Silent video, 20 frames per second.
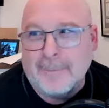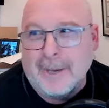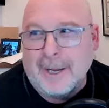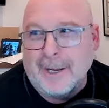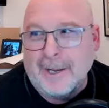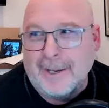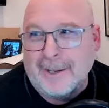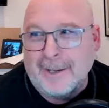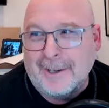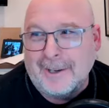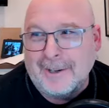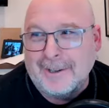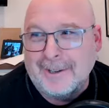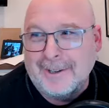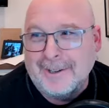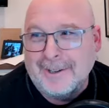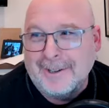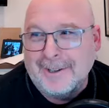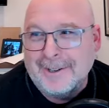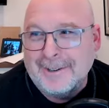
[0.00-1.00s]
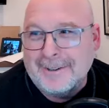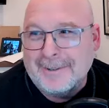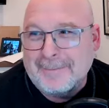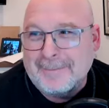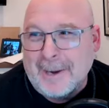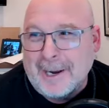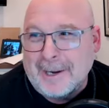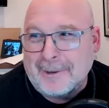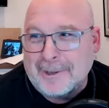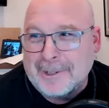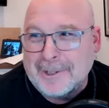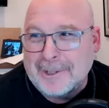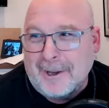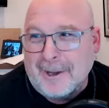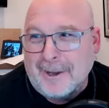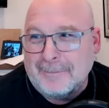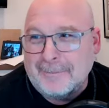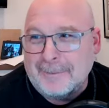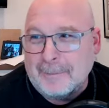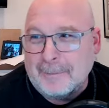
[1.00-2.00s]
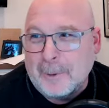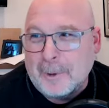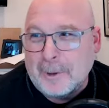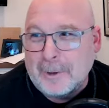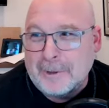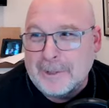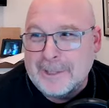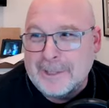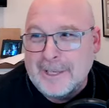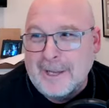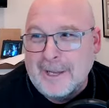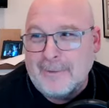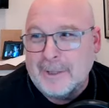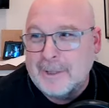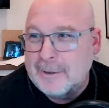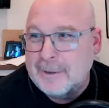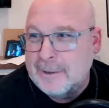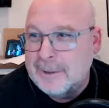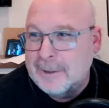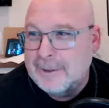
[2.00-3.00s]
my uh, Microsoft Word. Listen,